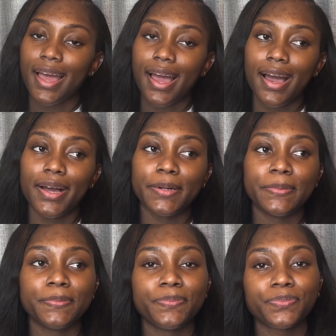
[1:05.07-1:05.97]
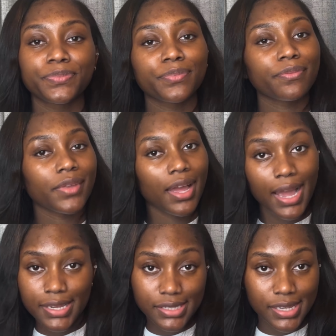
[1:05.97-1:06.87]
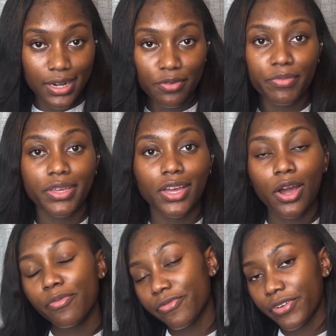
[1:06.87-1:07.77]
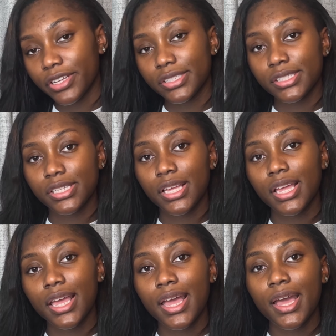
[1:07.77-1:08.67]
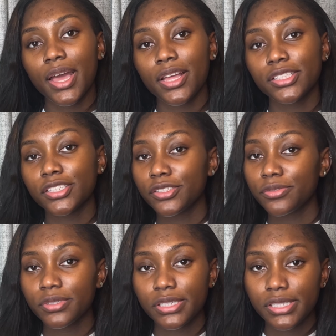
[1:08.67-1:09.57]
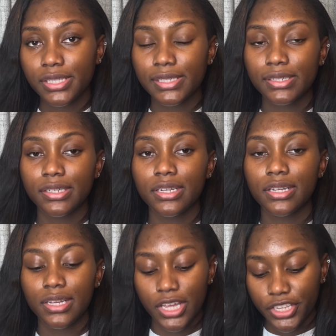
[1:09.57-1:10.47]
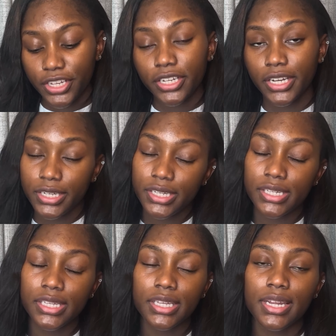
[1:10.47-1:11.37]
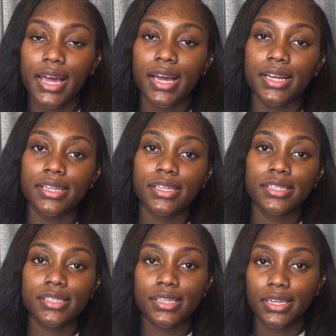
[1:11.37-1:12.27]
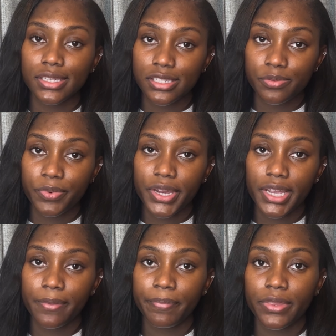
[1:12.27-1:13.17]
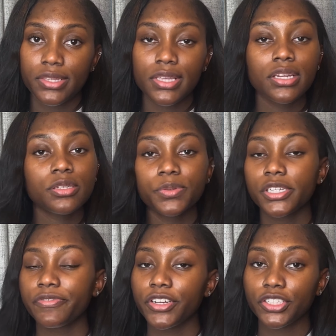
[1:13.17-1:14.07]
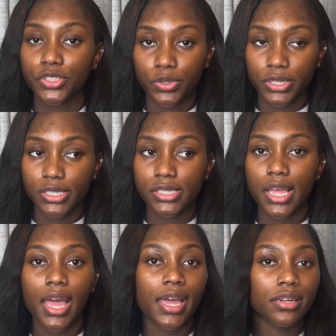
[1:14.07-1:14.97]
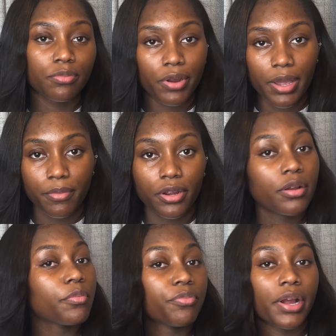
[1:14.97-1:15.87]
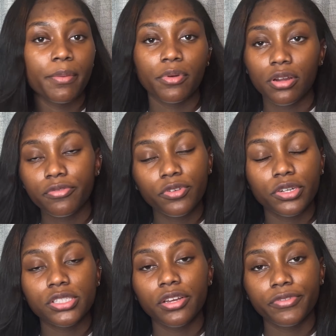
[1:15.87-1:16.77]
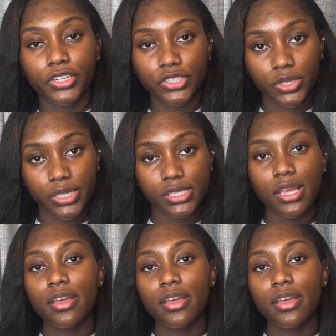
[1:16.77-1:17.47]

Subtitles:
I just gotta be upfront. To do this look, you're gonna need a setting spray of your choice, and a primer of course of your choice.